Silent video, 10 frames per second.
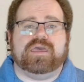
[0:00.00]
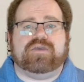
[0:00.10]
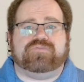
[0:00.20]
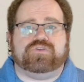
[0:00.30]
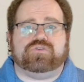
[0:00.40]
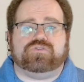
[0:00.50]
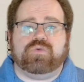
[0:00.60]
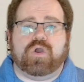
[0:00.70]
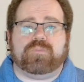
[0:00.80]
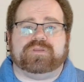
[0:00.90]
If you
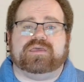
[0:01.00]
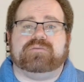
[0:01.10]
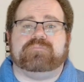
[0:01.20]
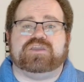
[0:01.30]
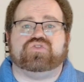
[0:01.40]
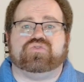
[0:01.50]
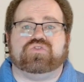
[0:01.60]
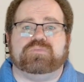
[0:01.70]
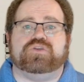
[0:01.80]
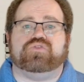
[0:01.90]
do open it, make sure the
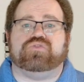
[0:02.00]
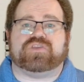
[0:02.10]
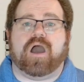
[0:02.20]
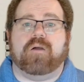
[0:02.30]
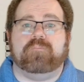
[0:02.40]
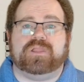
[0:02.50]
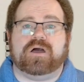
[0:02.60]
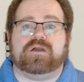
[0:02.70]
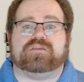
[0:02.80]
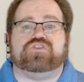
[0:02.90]
computer is
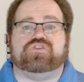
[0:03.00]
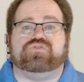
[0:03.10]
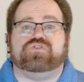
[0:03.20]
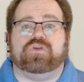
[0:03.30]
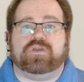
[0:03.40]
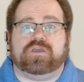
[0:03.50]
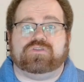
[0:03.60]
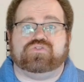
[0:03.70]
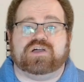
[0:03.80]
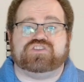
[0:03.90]
unplugged and
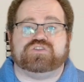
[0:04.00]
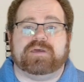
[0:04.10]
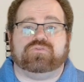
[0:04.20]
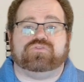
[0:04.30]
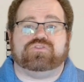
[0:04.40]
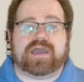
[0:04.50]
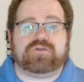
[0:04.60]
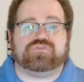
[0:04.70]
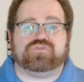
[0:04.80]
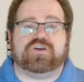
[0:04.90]
you touch metal to
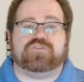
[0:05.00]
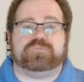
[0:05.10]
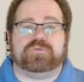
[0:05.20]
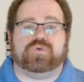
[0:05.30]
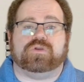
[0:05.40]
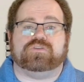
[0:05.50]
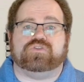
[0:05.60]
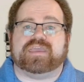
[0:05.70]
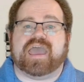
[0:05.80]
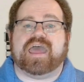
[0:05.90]
ground yourself before
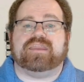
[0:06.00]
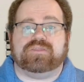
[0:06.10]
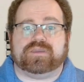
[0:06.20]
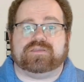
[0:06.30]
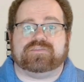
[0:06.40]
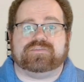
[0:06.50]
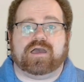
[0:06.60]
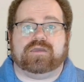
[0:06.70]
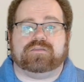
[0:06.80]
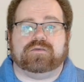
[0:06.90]
doing anything
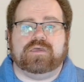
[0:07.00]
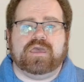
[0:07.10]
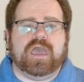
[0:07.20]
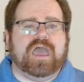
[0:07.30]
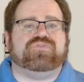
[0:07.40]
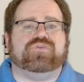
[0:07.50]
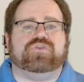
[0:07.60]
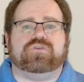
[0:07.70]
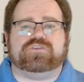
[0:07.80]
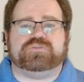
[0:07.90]
inside. If
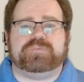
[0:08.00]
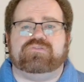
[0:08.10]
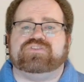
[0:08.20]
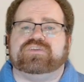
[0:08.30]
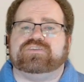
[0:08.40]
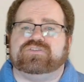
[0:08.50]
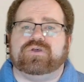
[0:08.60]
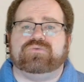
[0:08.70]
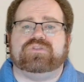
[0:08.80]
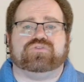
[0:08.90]
you're experiencing
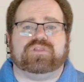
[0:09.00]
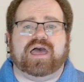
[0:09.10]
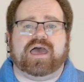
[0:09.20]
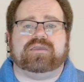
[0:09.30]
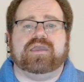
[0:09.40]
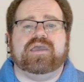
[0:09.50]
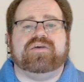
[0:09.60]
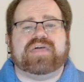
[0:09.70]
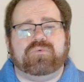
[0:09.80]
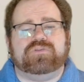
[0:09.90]
slowness or lag,
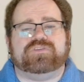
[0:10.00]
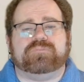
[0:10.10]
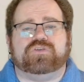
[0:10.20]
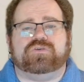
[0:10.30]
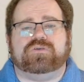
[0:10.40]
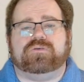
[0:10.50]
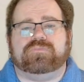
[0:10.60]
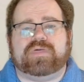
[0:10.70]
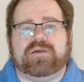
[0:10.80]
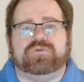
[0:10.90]
that
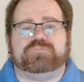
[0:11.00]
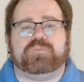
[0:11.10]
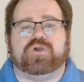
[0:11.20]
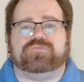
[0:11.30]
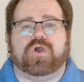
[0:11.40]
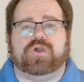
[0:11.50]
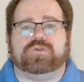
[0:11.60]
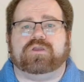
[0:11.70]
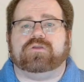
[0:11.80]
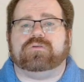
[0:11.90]
one's part
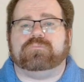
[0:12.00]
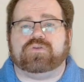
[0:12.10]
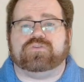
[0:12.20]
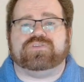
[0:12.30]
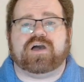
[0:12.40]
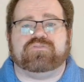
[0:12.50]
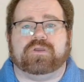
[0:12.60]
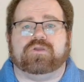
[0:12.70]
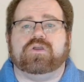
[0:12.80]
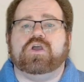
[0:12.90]
hardware, part
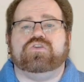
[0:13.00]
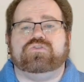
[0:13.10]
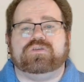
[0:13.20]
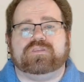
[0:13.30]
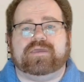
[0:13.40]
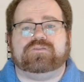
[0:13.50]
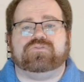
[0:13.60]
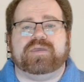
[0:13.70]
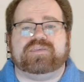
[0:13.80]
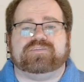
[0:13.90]
software. You can handle
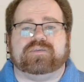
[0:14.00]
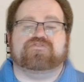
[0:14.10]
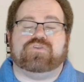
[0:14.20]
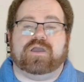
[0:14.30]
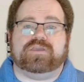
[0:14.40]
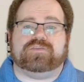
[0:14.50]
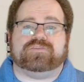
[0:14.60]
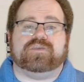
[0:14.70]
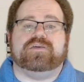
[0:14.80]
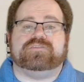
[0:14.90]
the basics. Try
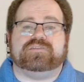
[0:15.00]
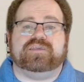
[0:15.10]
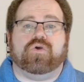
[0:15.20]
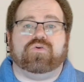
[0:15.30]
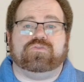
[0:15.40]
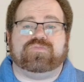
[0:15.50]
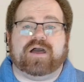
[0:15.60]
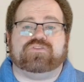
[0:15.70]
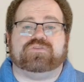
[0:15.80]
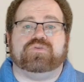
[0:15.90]
these. Delete all the
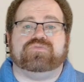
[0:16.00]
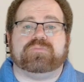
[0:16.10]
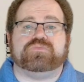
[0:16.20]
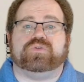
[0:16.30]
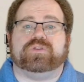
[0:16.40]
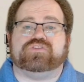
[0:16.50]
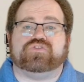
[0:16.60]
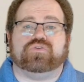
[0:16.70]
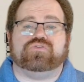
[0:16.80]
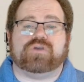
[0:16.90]
files and move them to an
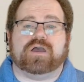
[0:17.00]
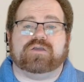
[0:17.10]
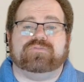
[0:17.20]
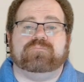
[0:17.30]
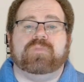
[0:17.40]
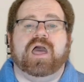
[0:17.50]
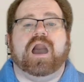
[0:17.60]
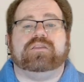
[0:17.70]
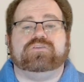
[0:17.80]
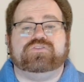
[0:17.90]
external drive.
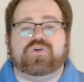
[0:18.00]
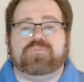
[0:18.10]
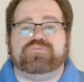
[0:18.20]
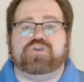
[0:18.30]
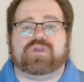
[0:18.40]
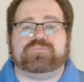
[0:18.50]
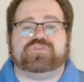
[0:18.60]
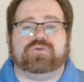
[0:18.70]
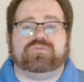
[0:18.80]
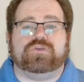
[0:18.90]
And install programs
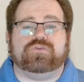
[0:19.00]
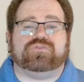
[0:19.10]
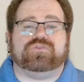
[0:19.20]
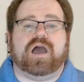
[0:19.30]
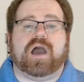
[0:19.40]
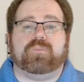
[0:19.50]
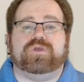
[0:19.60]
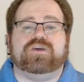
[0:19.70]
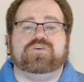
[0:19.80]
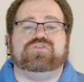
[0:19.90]
you don't use. On
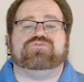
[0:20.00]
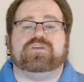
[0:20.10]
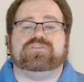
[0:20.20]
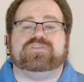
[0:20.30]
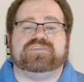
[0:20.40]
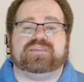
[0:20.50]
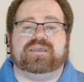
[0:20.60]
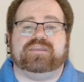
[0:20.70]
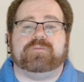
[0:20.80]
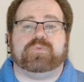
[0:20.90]
Windows, run disk
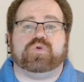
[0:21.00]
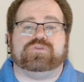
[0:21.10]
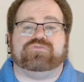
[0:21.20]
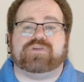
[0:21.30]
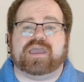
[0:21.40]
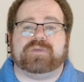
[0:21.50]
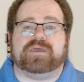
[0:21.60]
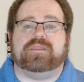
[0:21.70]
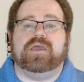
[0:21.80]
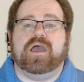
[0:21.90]
cleanup or
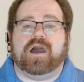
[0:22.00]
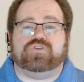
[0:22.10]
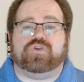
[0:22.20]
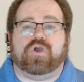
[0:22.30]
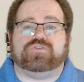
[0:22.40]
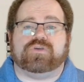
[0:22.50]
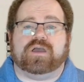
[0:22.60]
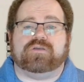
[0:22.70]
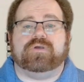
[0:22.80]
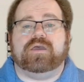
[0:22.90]
defragment on your hard
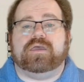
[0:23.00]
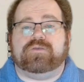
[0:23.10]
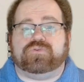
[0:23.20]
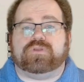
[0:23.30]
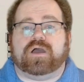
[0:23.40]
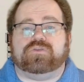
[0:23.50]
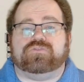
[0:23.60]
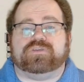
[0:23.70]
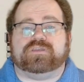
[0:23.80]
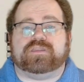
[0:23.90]
drive if you're not
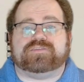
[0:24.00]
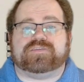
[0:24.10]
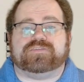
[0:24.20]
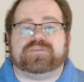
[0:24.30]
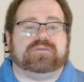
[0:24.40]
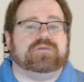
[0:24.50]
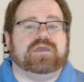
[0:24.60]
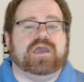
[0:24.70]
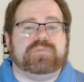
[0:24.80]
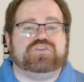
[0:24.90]
using an SSD.
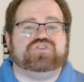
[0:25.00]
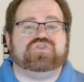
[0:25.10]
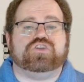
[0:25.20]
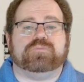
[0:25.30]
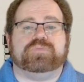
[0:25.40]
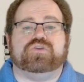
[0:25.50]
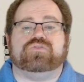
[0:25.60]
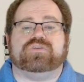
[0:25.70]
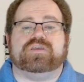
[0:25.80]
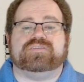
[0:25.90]
Make sure the computer
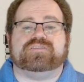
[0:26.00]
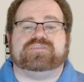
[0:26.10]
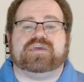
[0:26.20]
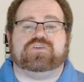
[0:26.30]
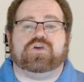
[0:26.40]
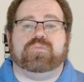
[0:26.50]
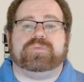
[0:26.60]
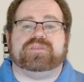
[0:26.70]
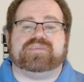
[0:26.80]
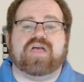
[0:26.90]
isn't set to
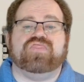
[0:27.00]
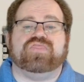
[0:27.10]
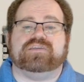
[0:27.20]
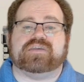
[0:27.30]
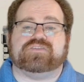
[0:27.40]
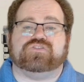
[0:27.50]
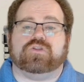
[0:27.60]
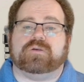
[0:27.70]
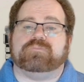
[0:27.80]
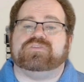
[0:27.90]
open 10 things at
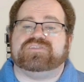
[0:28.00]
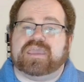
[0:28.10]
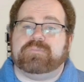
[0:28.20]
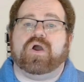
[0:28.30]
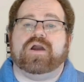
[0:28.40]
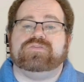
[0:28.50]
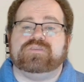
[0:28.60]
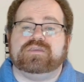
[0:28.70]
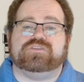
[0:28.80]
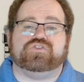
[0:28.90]
startup. Disable
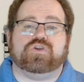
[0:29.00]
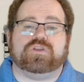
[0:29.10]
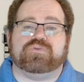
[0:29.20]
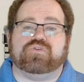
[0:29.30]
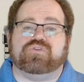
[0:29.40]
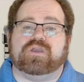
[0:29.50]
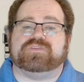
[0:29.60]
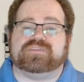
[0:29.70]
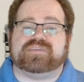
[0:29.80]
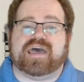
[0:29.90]
unneeded startup programs
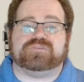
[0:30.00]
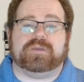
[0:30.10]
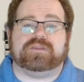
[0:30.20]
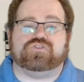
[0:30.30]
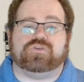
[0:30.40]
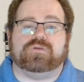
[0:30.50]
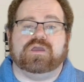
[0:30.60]
and Task Manager.